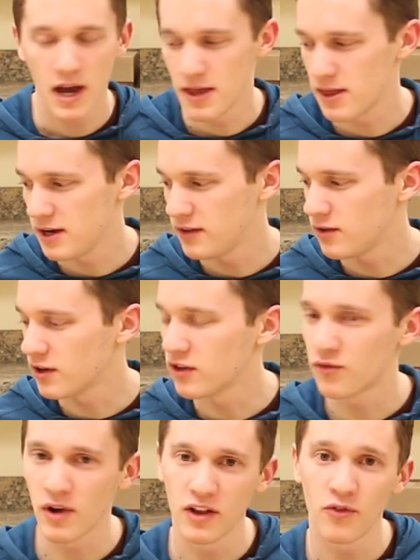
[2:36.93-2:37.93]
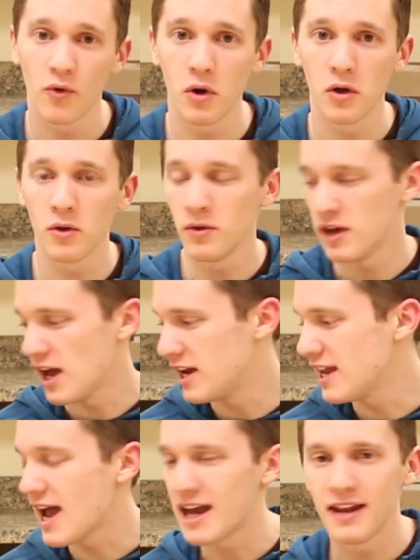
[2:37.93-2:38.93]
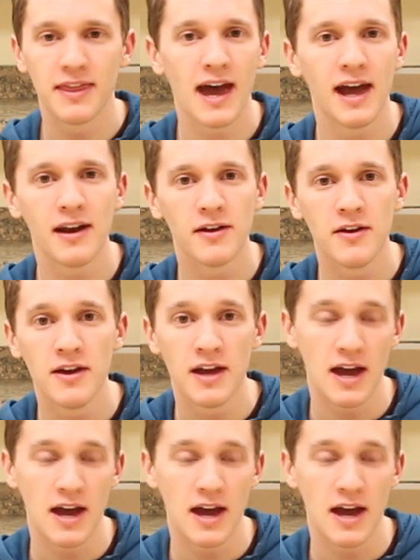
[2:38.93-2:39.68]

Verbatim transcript: and then he took his friend's foil and he added that